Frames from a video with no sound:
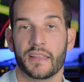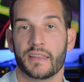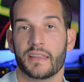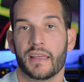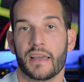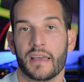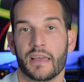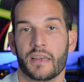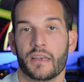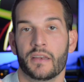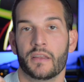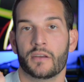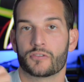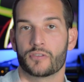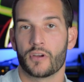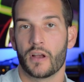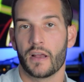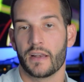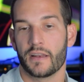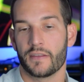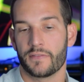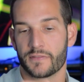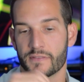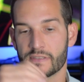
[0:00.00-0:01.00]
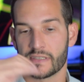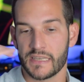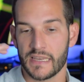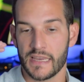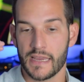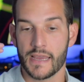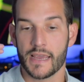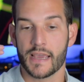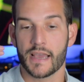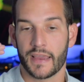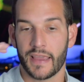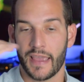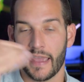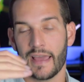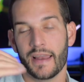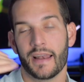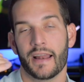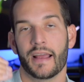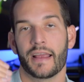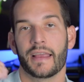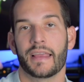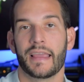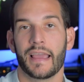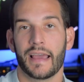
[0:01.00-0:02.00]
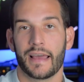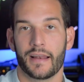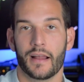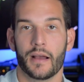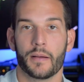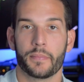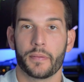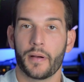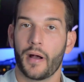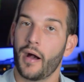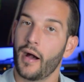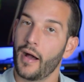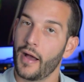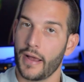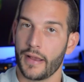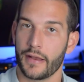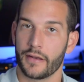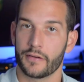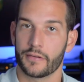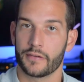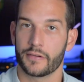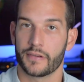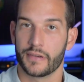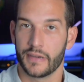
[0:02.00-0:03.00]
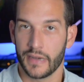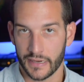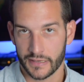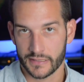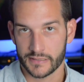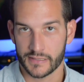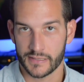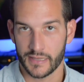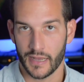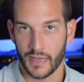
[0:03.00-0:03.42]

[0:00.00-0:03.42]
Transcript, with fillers: and then try to see, can I get up higher next